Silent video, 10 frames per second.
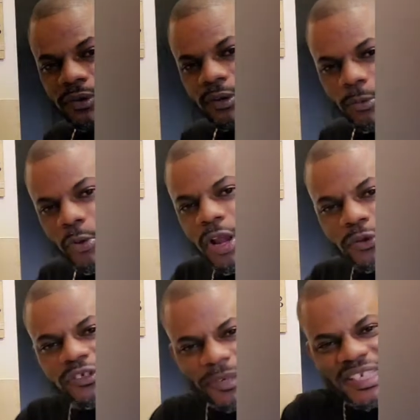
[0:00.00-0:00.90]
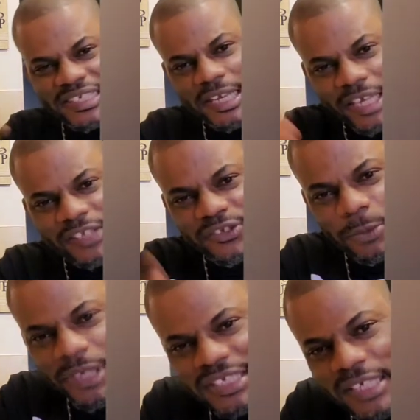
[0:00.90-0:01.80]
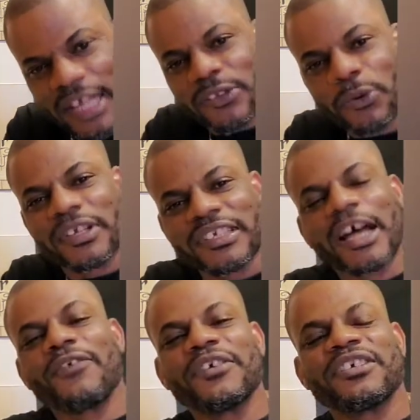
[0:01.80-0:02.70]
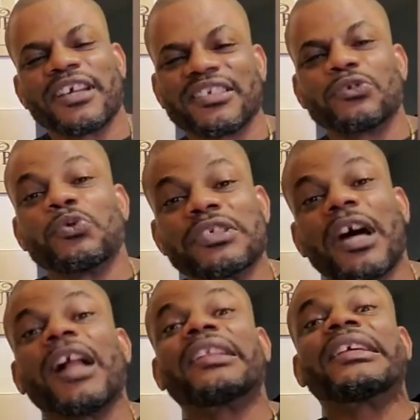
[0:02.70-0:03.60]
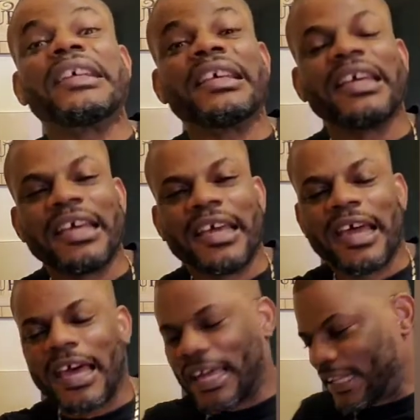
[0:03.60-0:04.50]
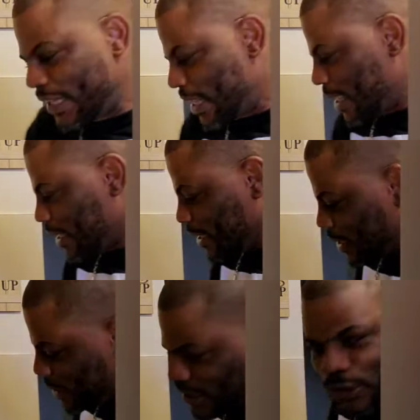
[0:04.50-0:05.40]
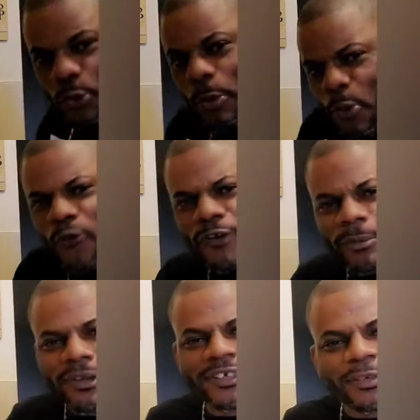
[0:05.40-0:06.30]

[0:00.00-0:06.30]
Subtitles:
You boil out get some of the salt out the saltfish because it's too salty, and then, you know, we move from there.